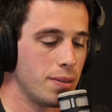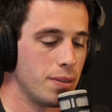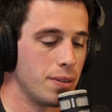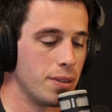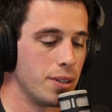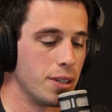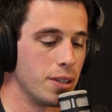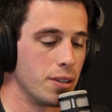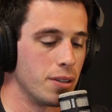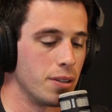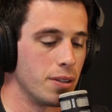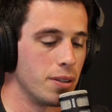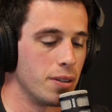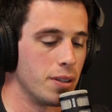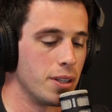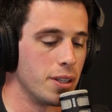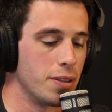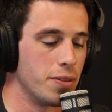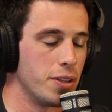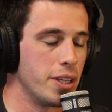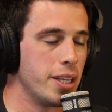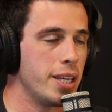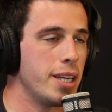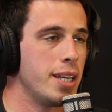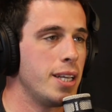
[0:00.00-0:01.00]

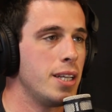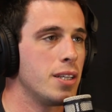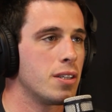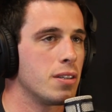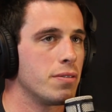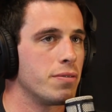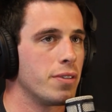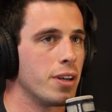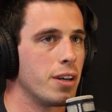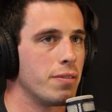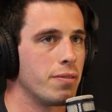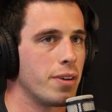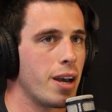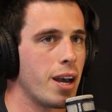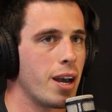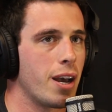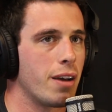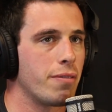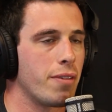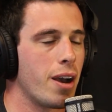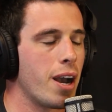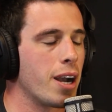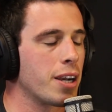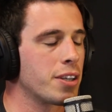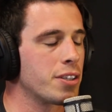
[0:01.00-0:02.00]
the ease of
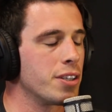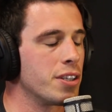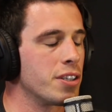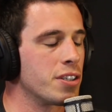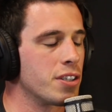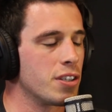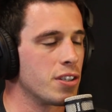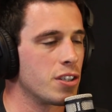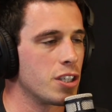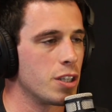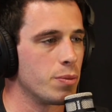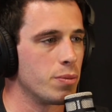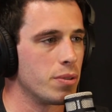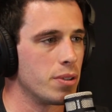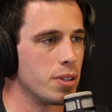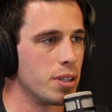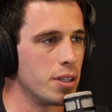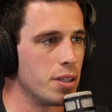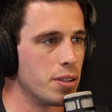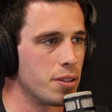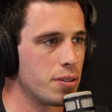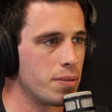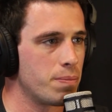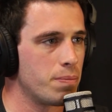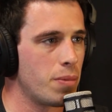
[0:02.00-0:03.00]
access to some of
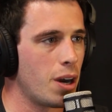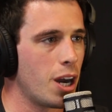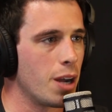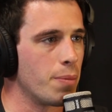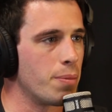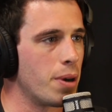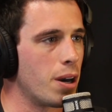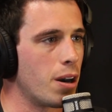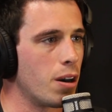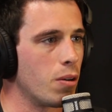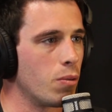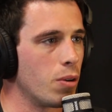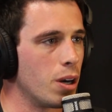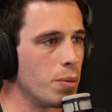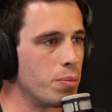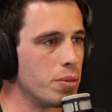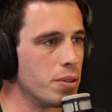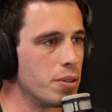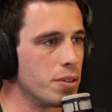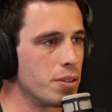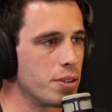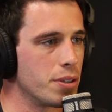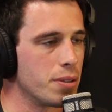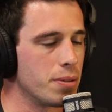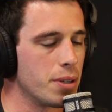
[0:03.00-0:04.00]
these high power
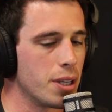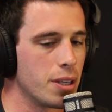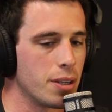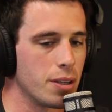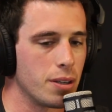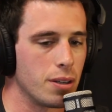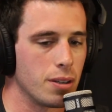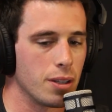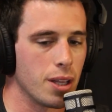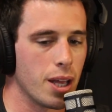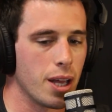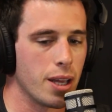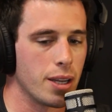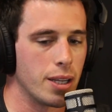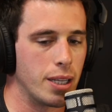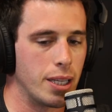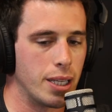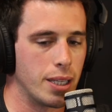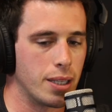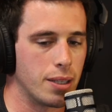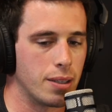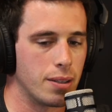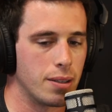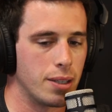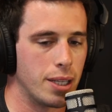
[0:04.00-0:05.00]
weapons and all that
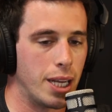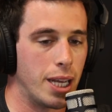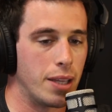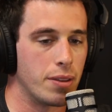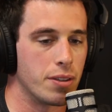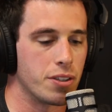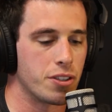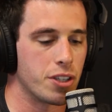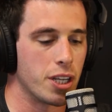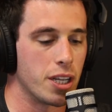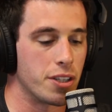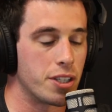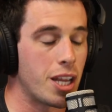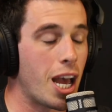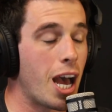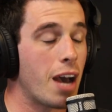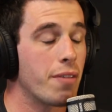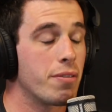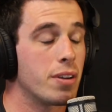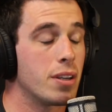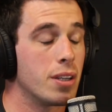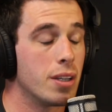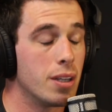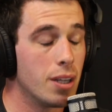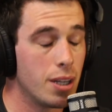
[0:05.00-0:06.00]
in the States,
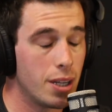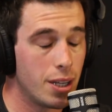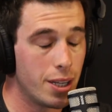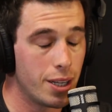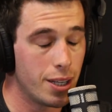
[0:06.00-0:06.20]
having